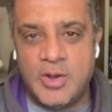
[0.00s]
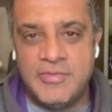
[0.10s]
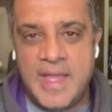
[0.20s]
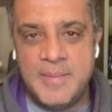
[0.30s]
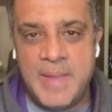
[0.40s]
I
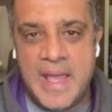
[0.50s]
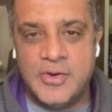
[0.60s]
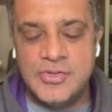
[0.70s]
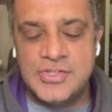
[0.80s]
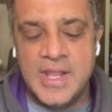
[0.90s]
think all of
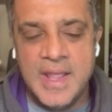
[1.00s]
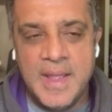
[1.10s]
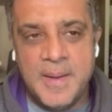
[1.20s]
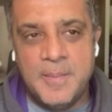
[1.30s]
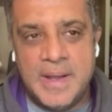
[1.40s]
that
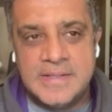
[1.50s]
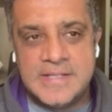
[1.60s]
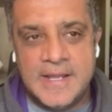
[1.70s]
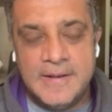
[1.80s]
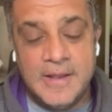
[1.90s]
matters.
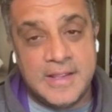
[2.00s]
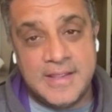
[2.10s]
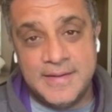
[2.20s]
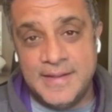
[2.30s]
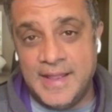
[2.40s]
But
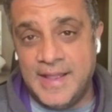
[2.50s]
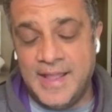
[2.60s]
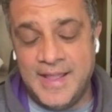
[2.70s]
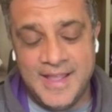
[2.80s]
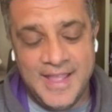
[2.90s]
look,
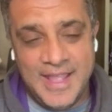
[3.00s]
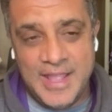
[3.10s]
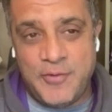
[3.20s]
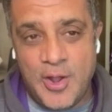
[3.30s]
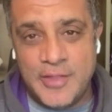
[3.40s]

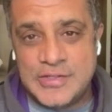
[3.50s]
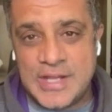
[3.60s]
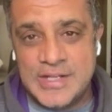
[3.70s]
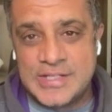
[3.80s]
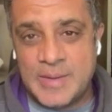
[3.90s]
if
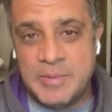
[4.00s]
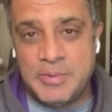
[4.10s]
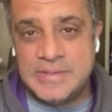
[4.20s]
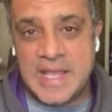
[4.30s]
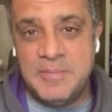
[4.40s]
all of a sudden
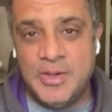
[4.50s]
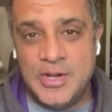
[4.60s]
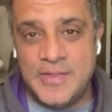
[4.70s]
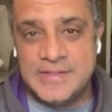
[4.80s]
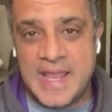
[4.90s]
someone put
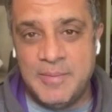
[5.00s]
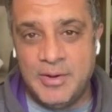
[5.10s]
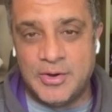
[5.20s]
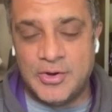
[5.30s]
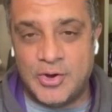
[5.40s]
$10 million on the
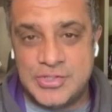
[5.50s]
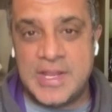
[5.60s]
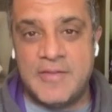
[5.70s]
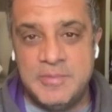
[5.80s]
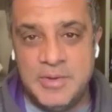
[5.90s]
table
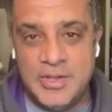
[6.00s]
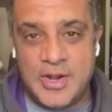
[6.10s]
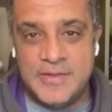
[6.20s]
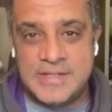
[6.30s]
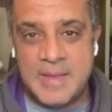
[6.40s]
or $7
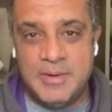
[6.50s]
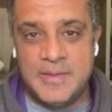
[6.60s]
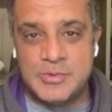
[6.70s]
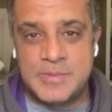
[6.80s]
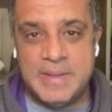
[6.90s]
million on the
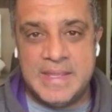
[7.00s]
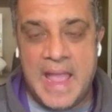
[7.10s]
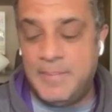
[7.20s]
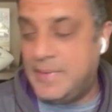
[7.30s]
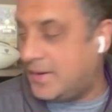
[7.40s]
table, and there was a
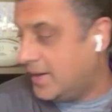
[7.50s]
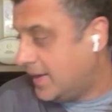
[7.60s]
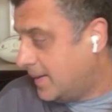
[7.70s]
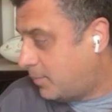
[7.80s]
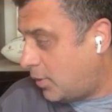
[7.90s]
big gap
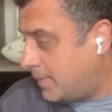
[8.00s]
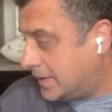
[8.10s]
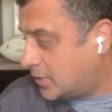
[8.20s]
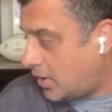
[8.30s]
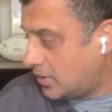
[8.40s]
there,
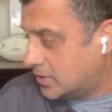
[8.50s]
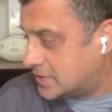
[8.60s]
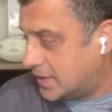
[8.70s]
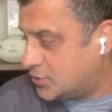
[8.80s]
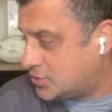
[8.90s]
boy, my
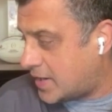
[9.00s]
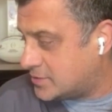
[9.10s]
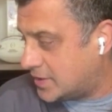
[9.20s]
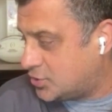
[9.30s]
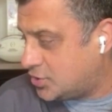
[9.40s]
dog
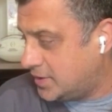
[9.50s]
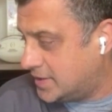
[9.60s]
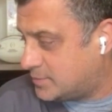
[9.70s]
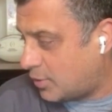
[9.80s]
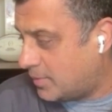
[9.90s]
sounds like
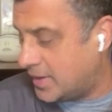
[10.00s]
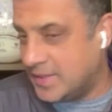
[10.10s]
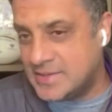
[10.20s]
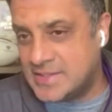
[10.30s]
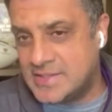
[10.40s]
she needs
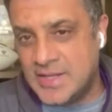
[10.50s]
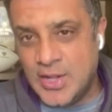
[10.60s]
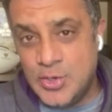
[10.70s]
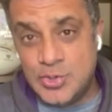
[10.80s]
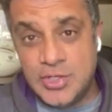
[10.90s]
more money. This
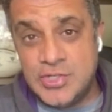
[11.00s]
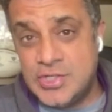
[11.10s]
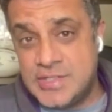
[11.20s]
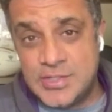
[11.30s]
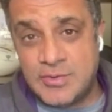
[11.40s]
is
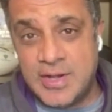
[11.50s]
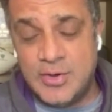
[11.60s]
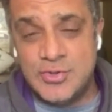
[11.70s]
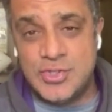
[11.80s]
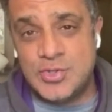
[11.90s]
usually she
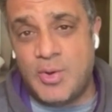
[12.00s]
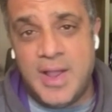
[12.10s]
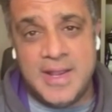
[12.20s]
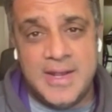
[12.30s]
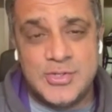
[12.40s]
sits right here and
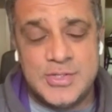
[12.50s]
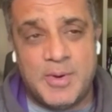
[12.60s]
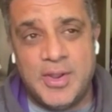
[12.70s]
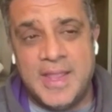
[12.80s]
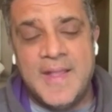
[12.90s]
she's quiet.
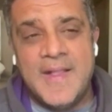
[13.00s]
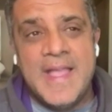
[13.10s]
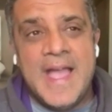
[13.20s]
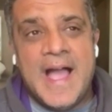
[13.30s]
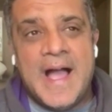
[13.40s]
Now she's
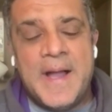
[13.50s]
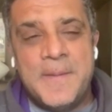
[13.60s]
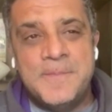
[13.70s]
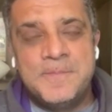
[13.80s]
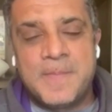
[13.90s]
barking.
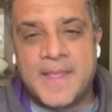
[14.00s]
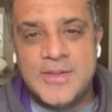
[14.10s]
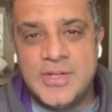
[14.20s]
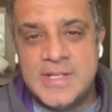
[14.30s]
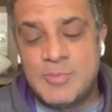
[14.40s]

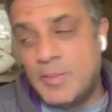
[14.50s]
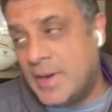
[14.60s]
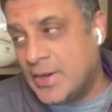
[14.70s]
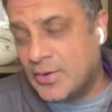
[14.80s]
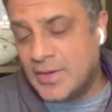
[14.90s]
She
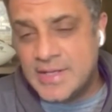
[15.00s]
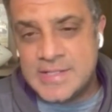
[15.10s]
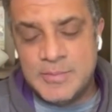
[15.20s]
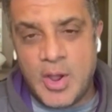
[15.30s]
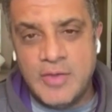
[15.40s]
needs more money
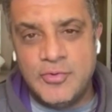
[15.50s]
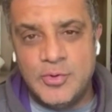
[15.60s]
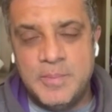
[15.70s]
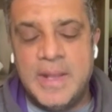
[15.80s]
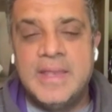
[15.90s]
or at least some
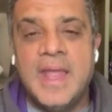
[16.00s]
dog food.